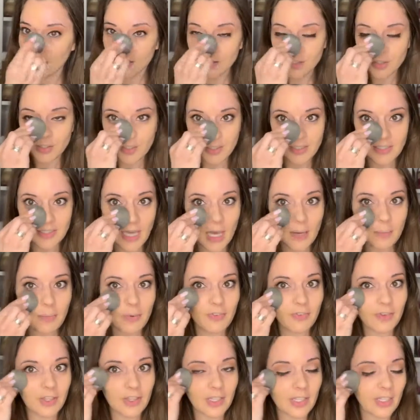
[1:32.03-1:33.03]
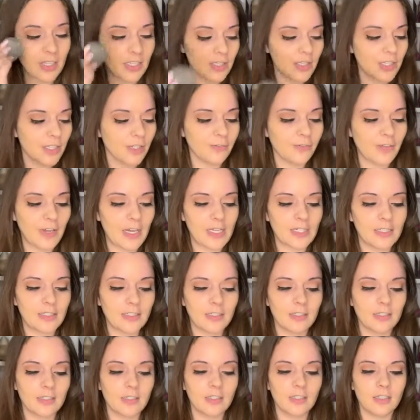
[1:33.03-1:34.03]
Just tap everything into your face.
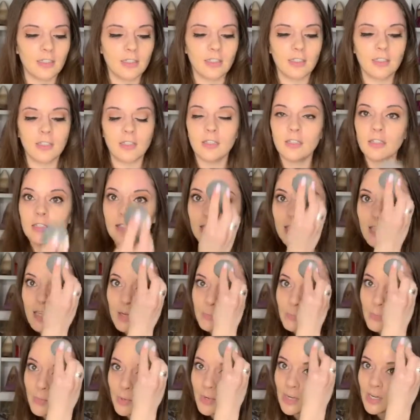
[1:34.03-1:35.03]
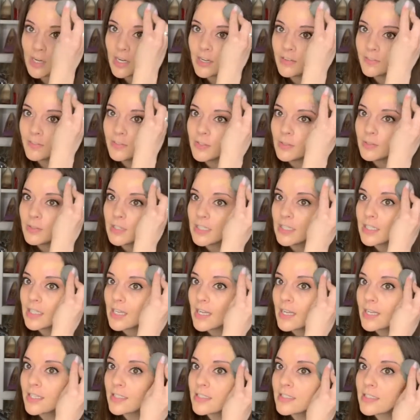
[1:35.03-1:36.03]
Get more if you need
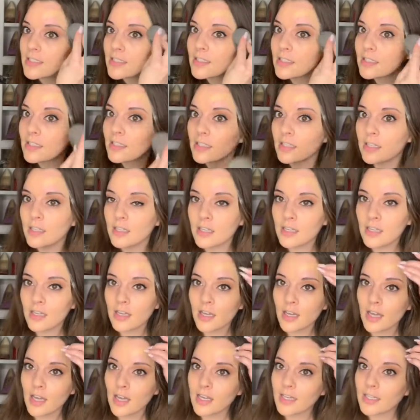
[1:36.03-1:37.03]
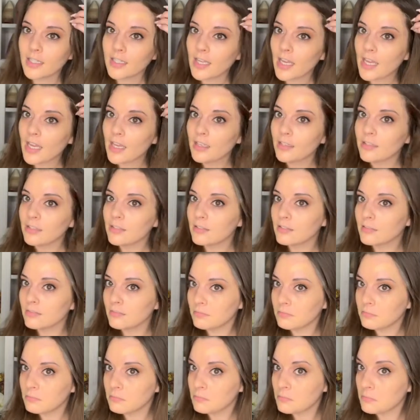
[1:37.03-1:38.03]
it. And again,
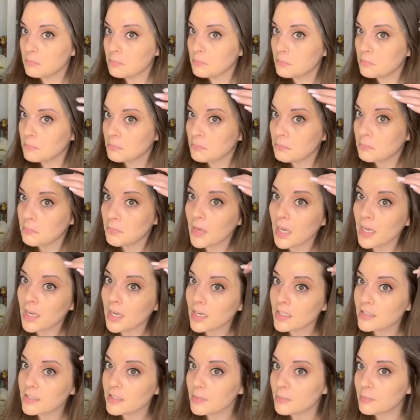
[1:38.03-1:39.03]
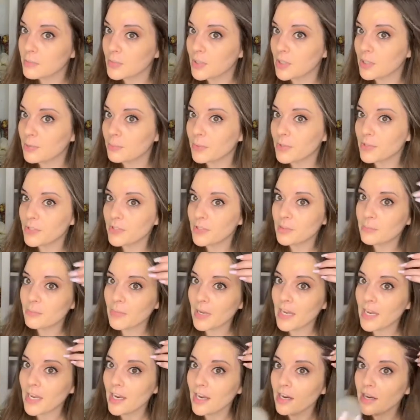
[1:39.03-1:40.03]
I guess I'm Beauty Blendering my
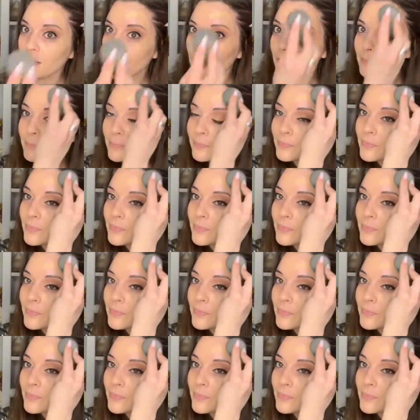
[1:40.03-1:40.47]
hair.